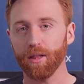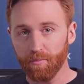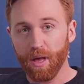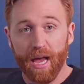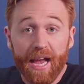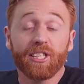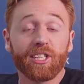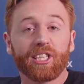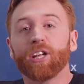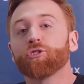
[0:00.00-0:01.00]
a
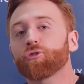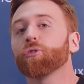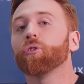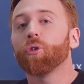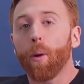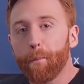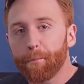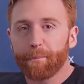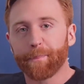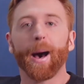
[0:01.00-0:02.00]
central
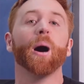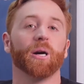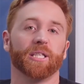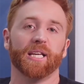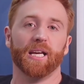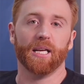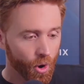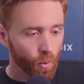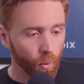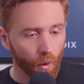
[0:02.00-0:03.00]
party.
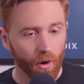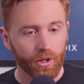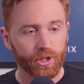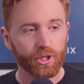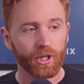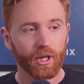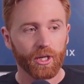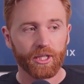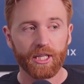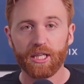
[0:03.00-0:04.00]
What
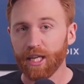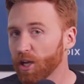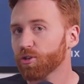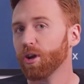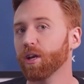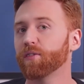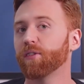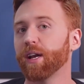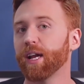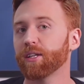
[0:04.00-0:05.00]
decentralized
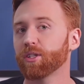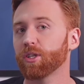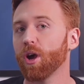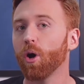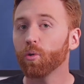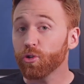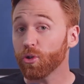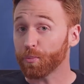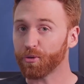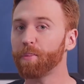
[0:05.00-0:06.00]
finance holds the
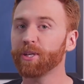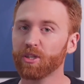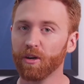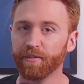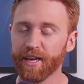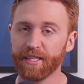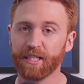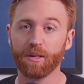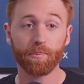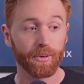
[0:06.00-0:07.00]
promise of is this
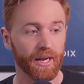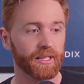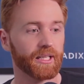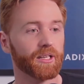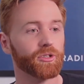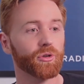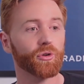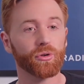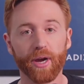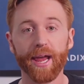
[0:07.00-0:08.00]
ability to
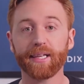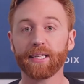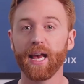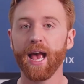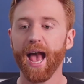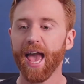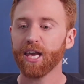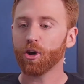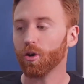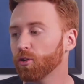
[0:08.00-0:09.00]
create a
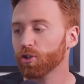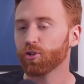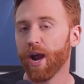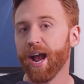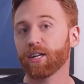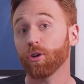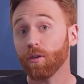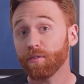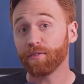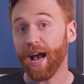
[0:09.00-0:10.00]
contract of
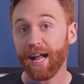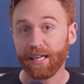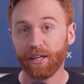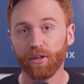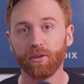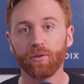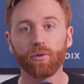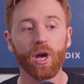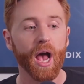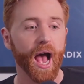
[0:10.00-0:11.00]
value
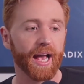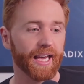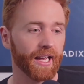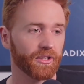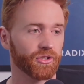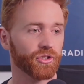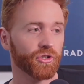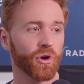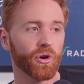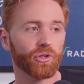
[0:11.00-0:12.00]
against
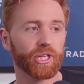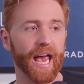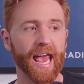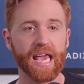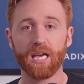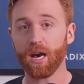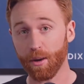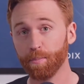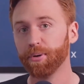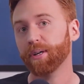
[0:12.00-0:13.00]
not a
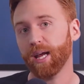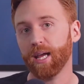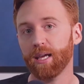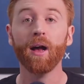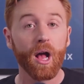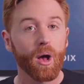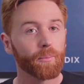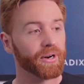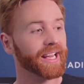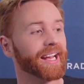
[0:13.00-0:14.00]
company,
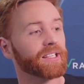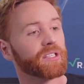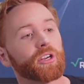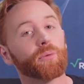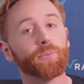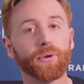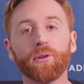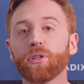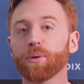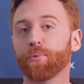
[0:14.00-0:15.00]
but against a
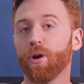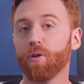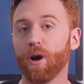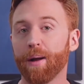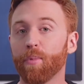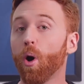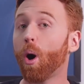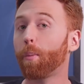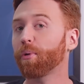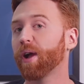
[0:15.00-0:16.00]
computer program that
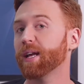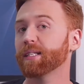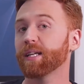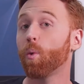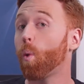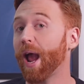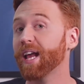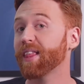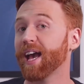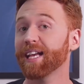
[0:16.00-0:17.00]
operates in a way
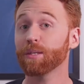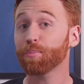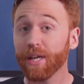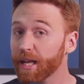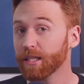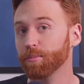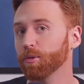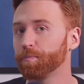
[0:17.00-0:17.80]
that is predictable.